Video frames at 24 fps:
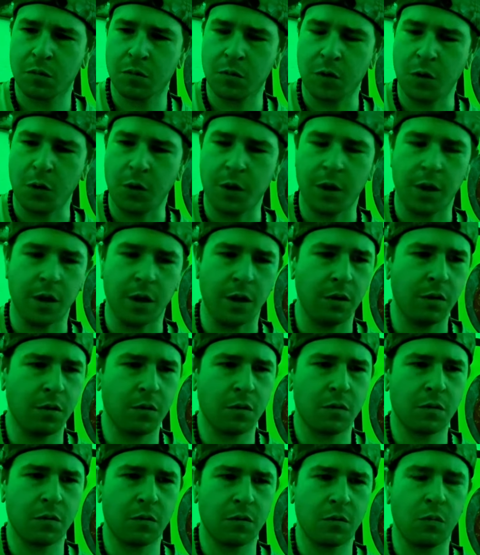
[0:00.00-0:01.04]
Okay.
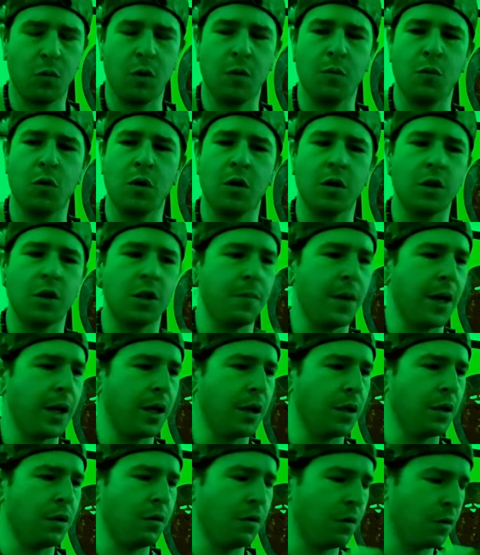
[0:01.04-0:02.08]
One more and I'll jump back
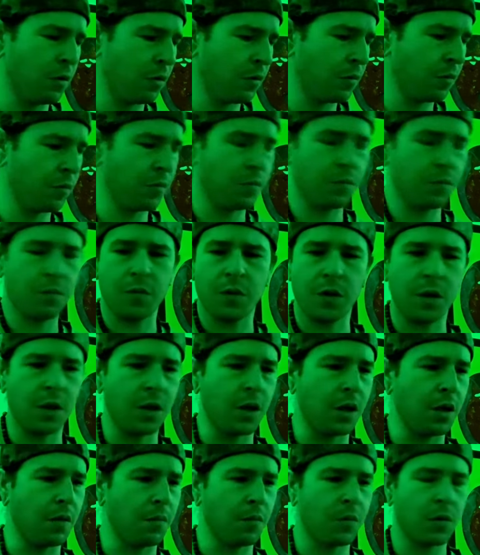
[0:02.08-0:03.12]
in.
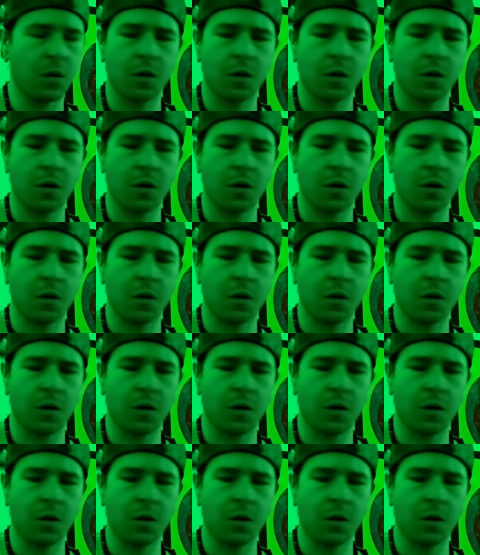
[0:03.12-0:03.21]
Yeah.